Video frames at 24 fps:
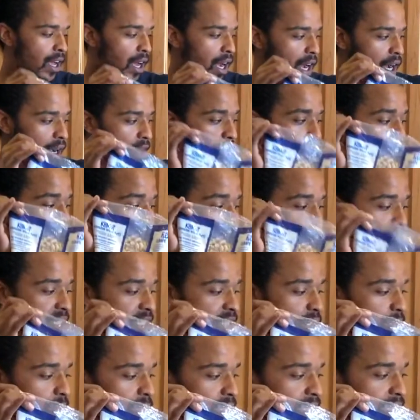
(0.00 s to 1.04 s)
I'm gonna mix
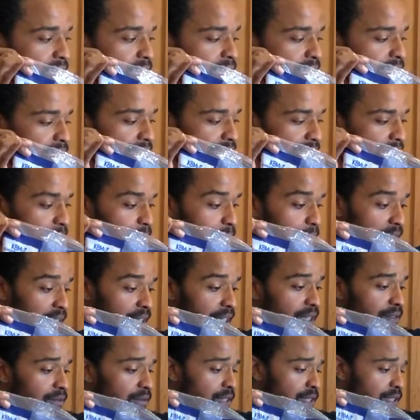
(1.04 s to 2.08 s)
it with this. I
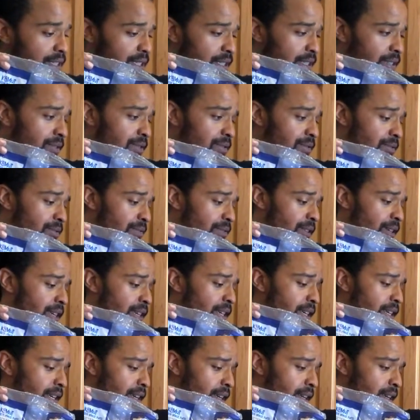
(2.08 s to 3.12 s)
believe this is
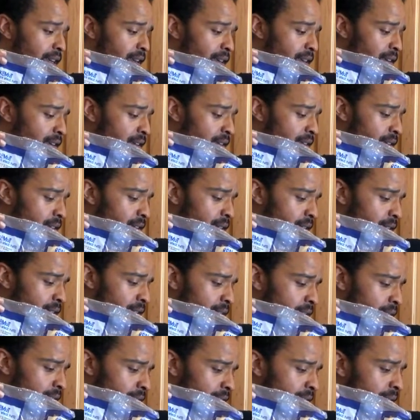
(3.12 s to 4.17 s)
vegan,
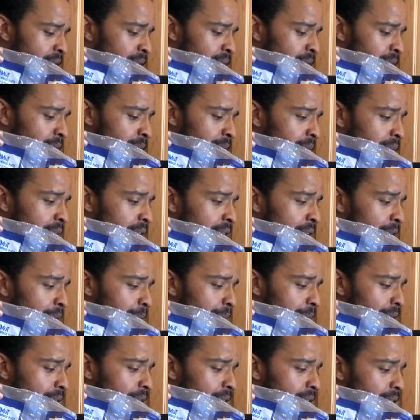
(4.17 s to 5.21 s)

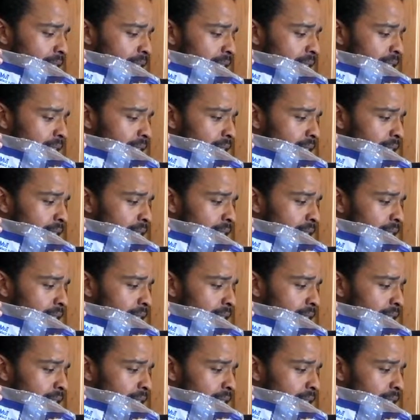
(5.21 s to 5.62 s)
plant-based.